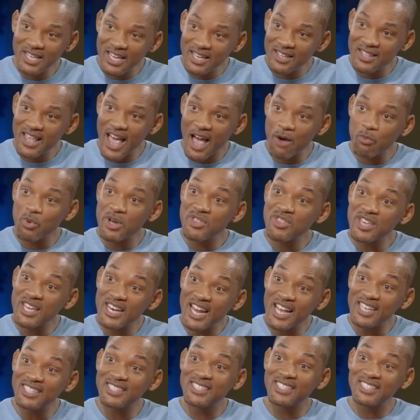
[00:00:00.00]
did that
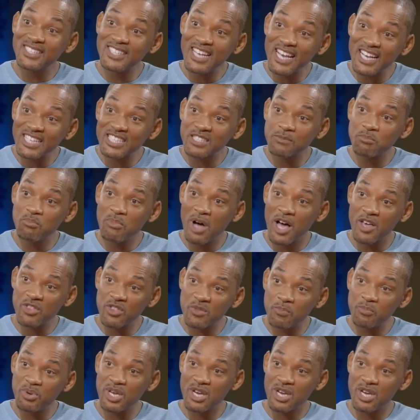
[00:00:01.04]
within a 6-month